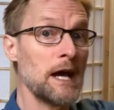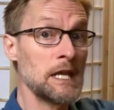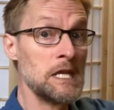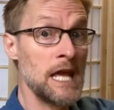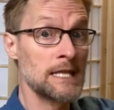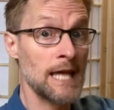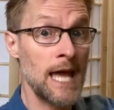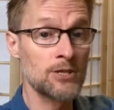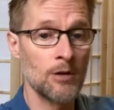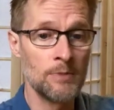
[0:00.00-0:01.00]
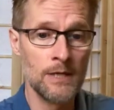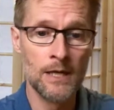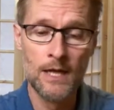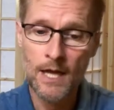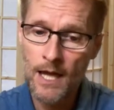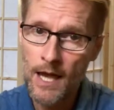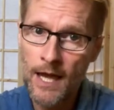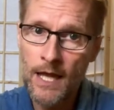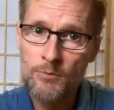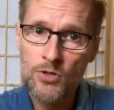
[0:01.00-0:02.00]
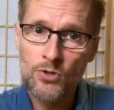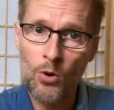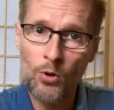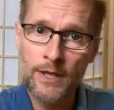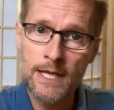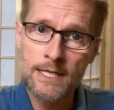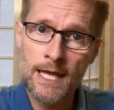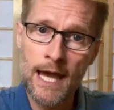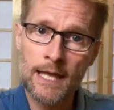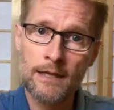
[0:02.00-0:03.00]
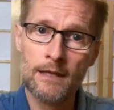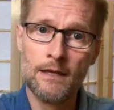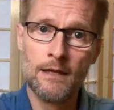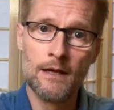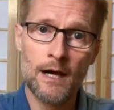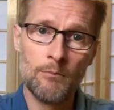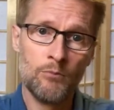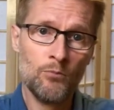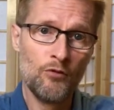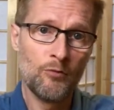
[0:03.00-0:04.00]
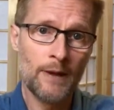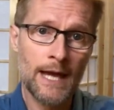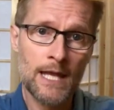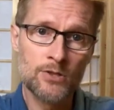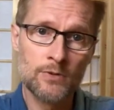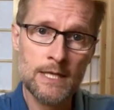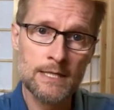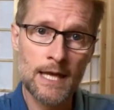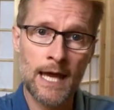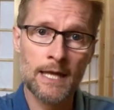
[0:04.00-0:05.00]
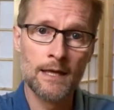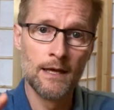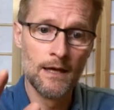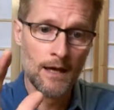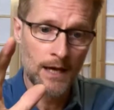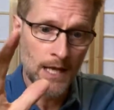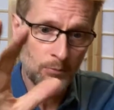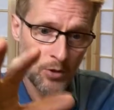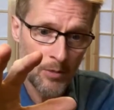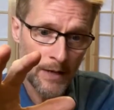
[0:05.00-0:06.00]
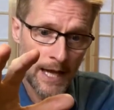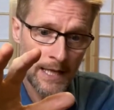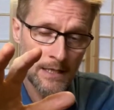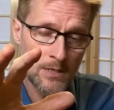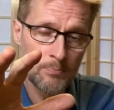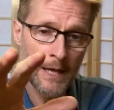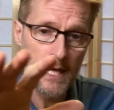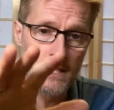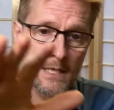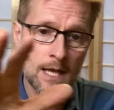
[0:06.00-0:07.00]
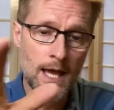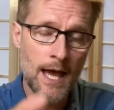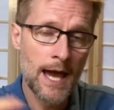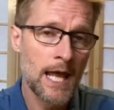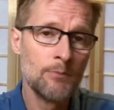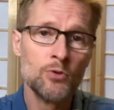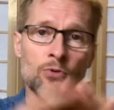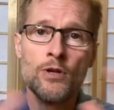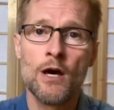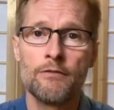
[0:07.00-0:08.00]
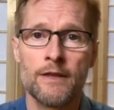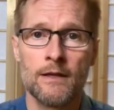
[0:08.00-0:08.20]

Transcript: He has his hands up here, and I'm just holding his hand. I move my hand to his hand, and I'm putting my hand in space, and I'm doing nothing.